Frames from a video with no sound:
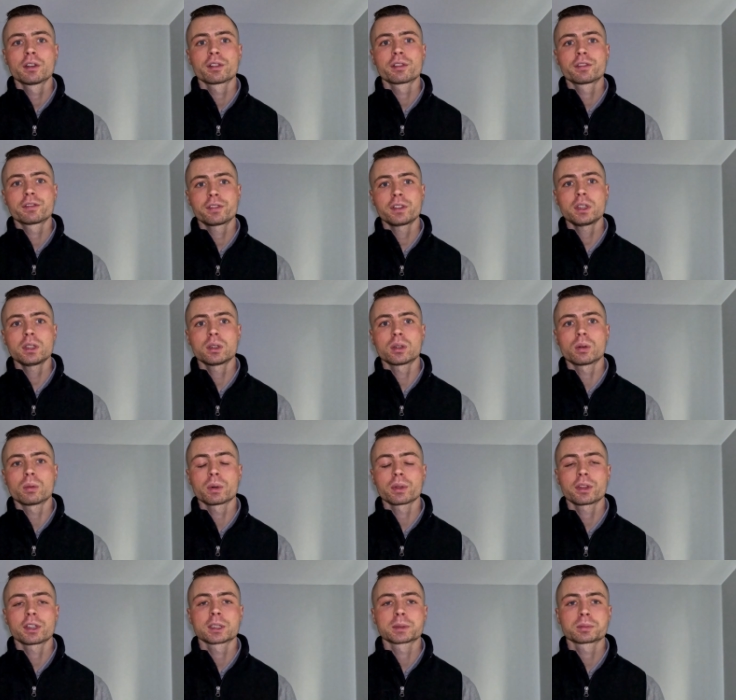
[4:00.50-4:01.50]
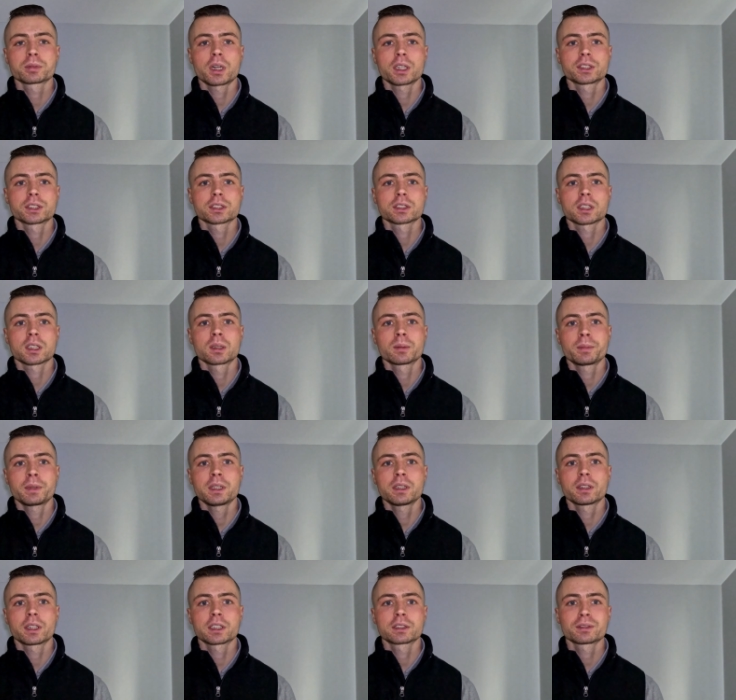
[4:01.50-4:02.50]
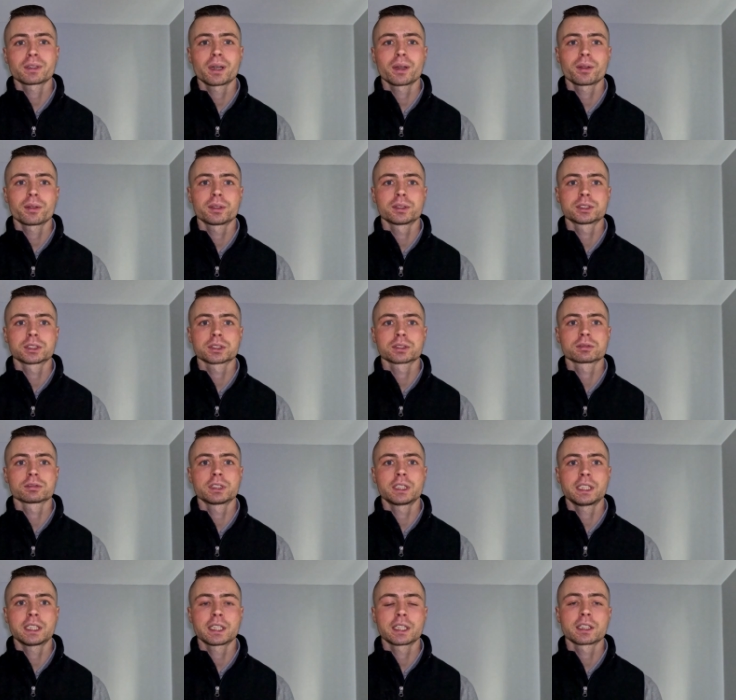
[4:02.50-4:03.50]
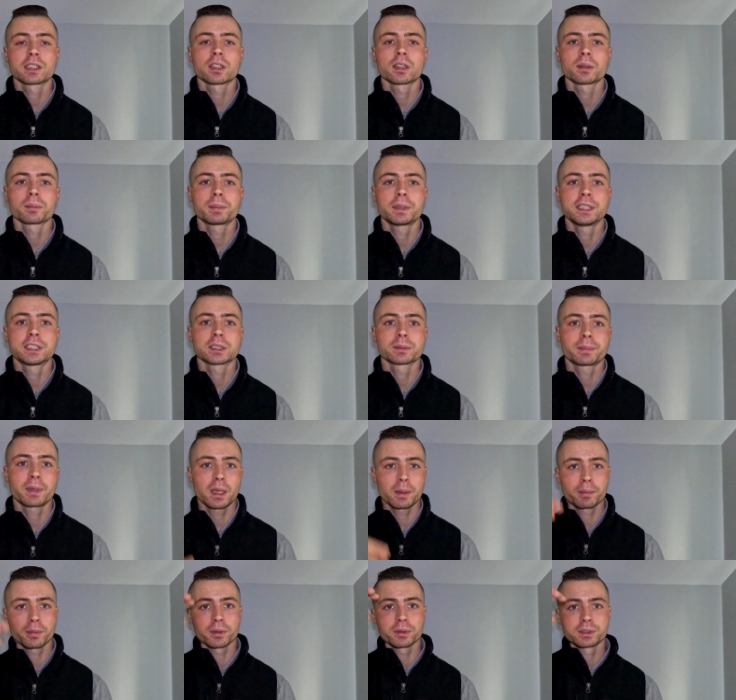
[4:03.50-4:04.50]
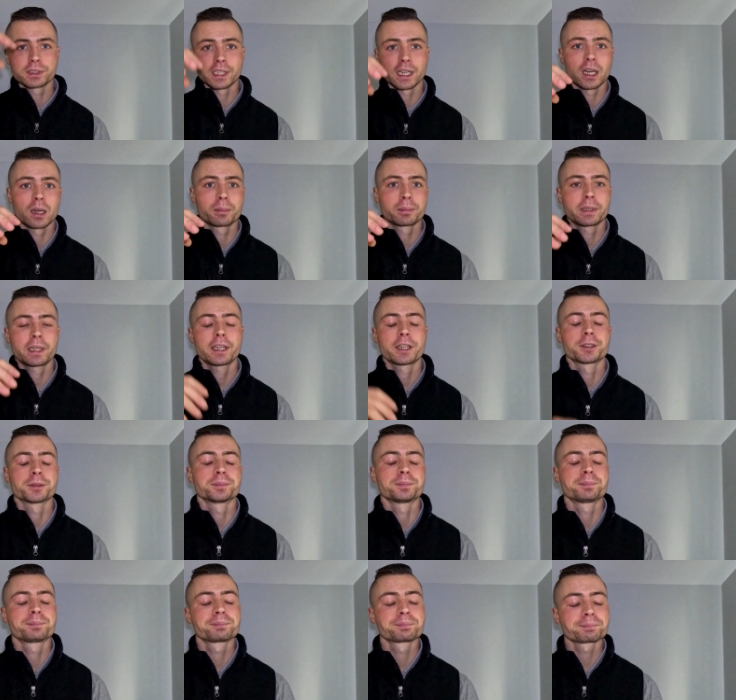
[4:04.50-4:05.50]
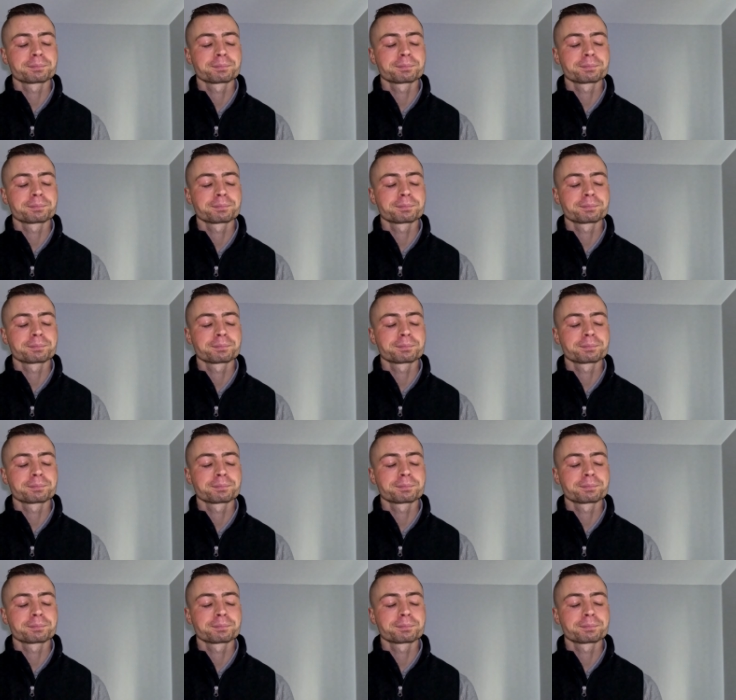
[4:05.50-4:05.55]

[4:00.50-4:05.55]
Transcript: feel what this project's going to be like rather than just reading it on a piece of paper top down.